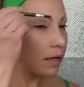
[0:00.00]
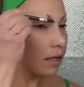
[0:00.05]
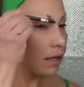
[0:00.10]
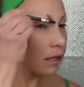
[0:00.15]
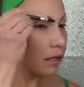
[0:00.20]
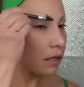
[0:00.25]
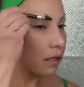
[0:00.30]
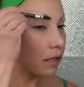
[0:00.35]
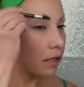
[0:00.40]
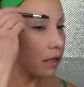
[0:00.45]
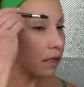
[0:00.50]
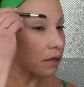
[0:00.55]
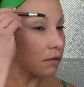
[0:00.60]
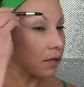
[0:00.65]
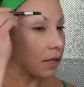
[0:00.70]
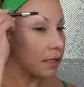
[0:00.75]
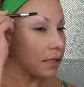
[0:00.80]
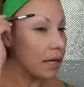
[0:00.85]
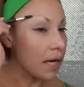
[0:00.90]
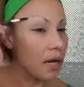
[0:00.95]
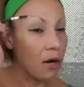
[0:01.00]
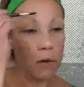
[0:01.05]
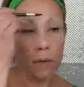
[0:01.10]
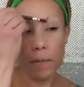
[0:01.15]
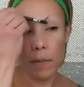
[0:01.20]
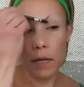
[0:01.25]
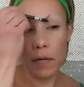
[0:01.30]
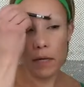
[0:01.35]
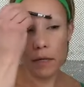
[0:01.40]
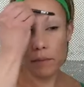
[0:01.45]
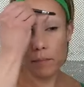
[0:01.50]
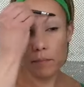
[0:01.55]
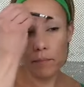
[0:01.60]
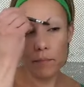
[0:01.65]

look right now, but